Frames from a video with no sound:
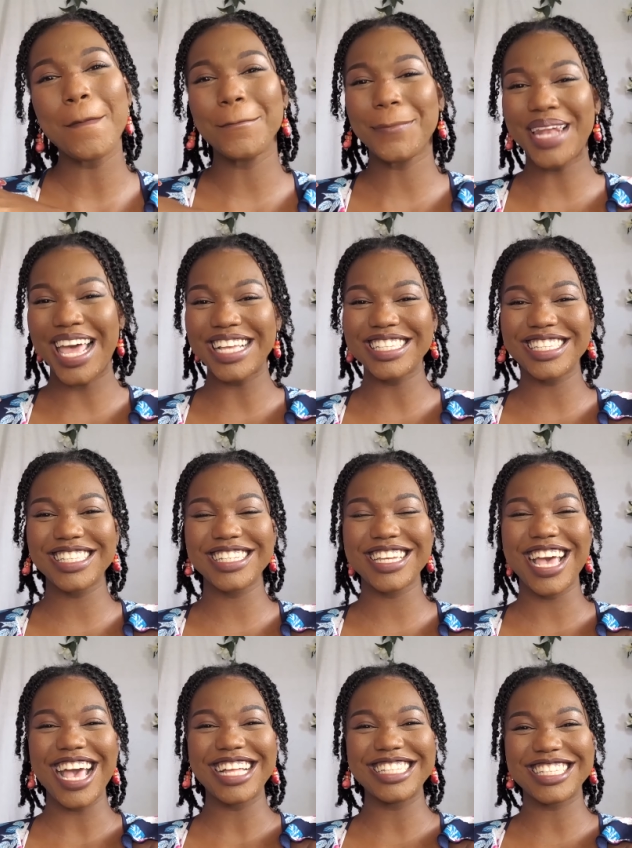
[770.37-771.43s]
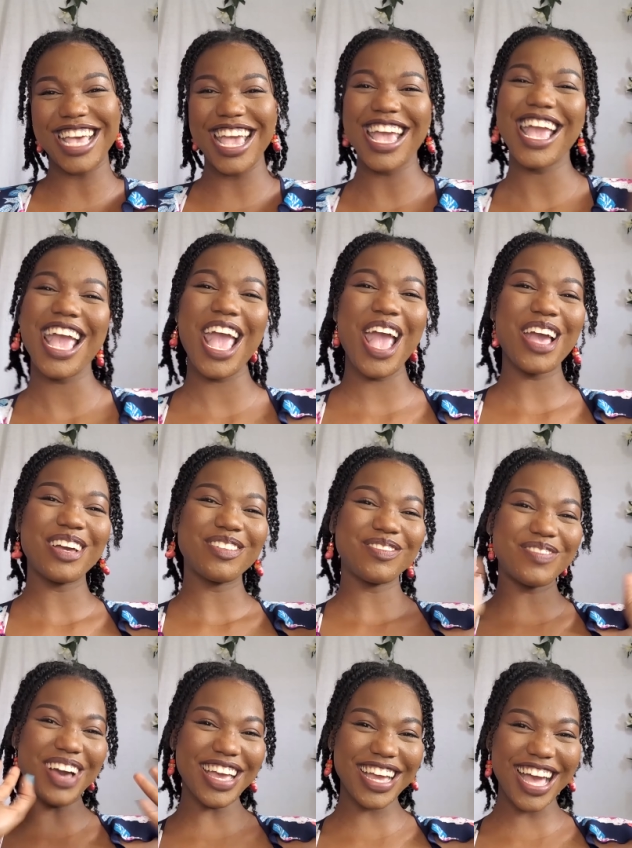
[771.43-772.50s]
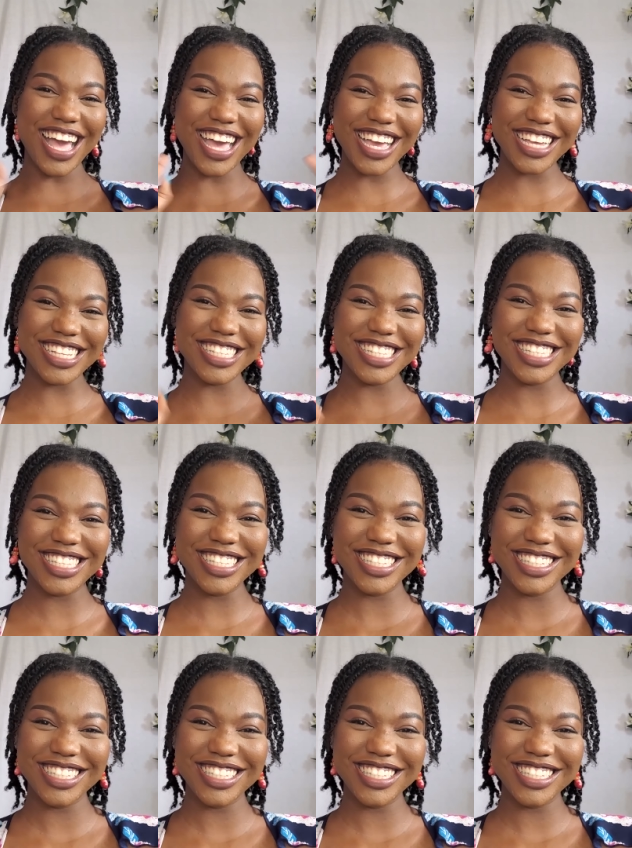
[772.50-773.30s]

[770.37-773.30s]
blessed day. Bye, guys.